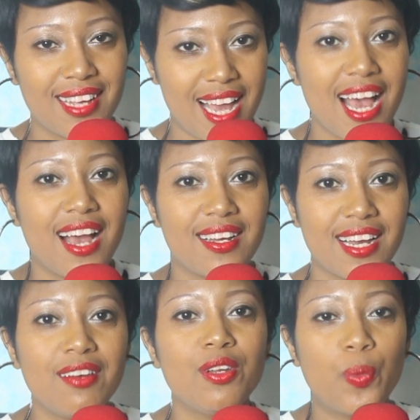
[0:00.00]
Yeah,
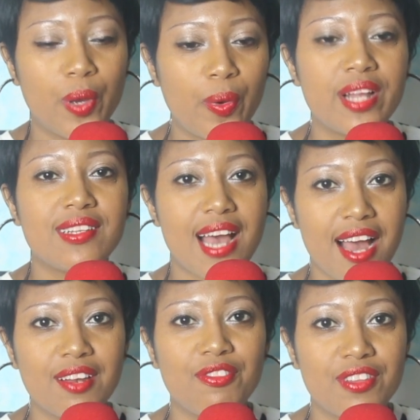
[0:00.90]
yani we went
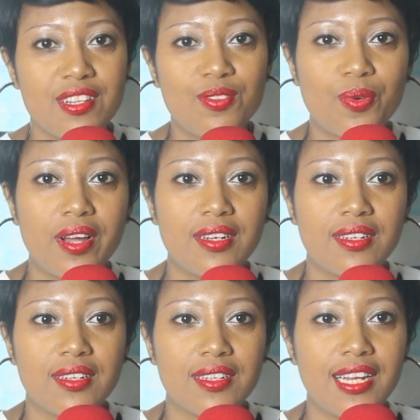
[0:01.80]
hard for this one.
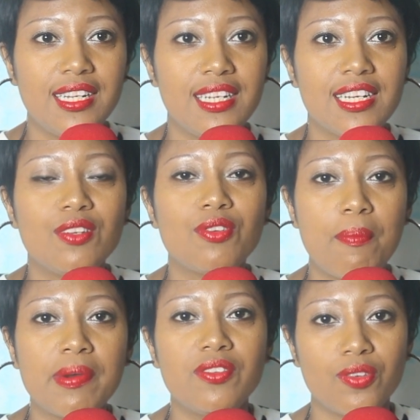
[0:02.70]
Yani ni kitu
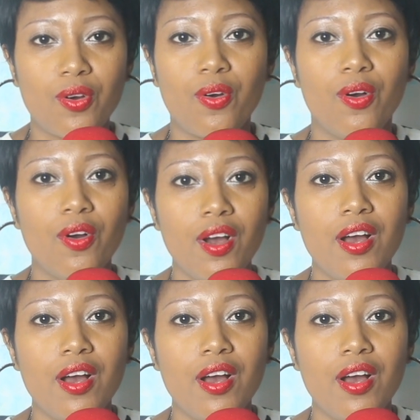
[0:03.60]
ambacho